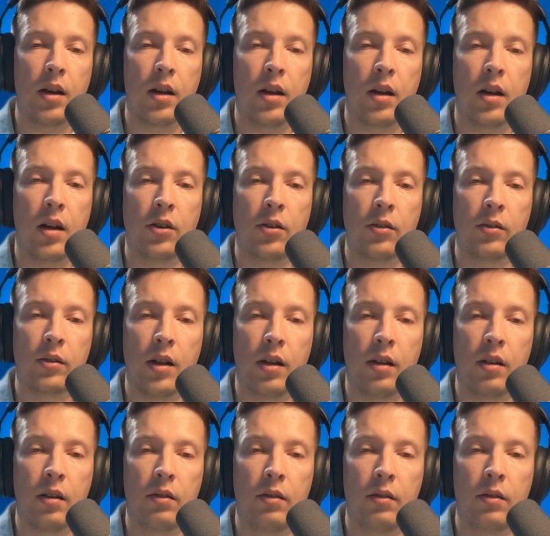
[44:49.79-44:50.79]
don't like
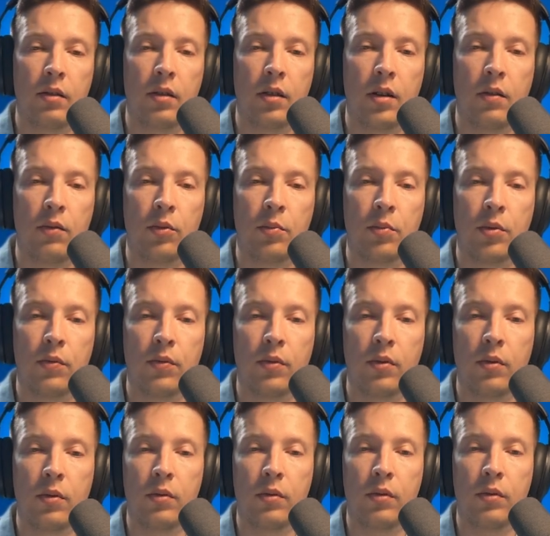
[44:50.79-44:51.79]
it. I would
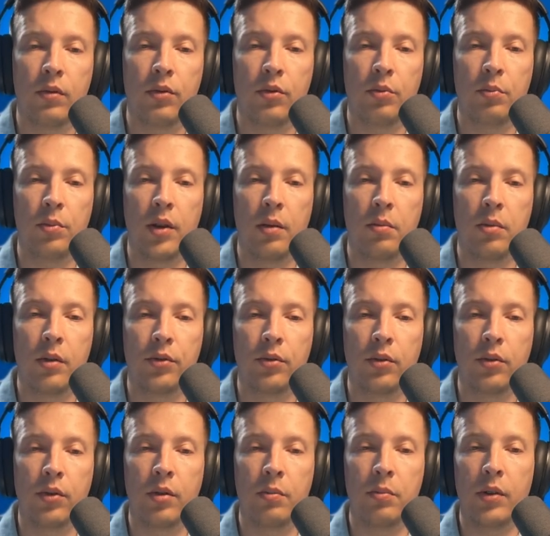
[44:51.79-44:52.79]
prefer to be able to
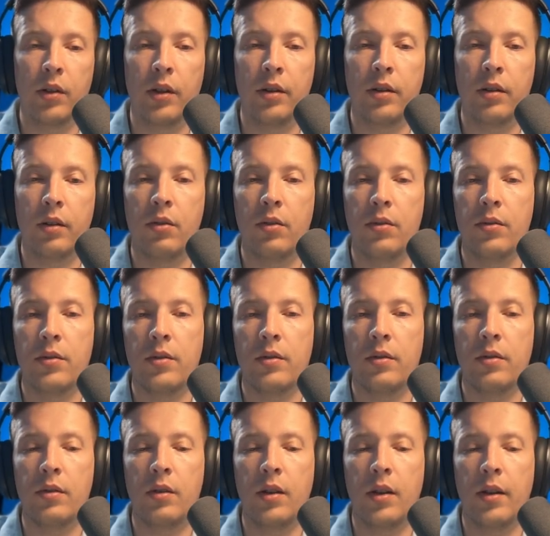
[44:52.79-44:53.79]
interpolate across
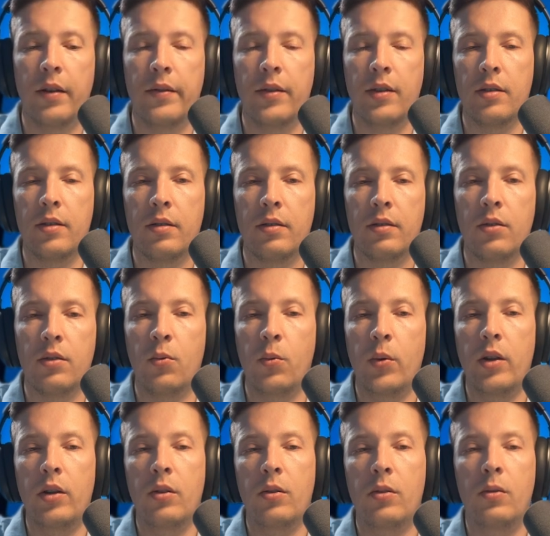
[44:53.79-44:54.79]
like this. So
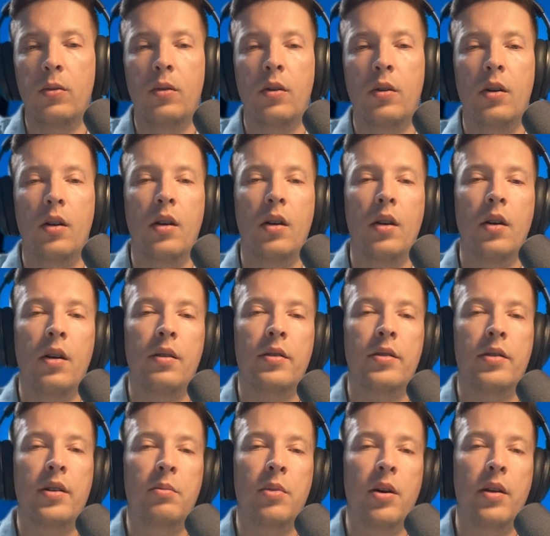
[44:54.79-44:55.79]
window
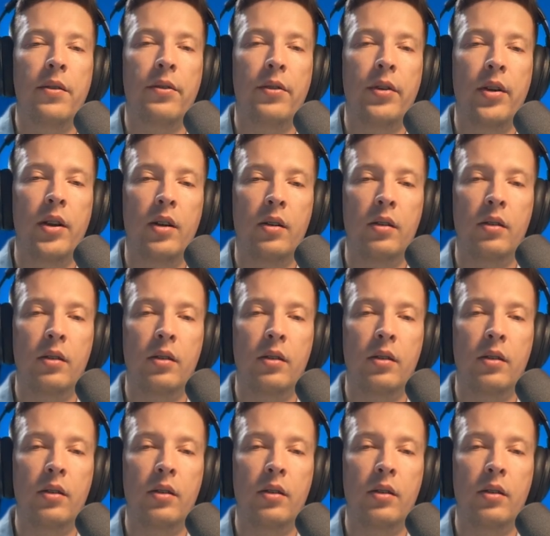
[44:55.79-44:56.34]
3x3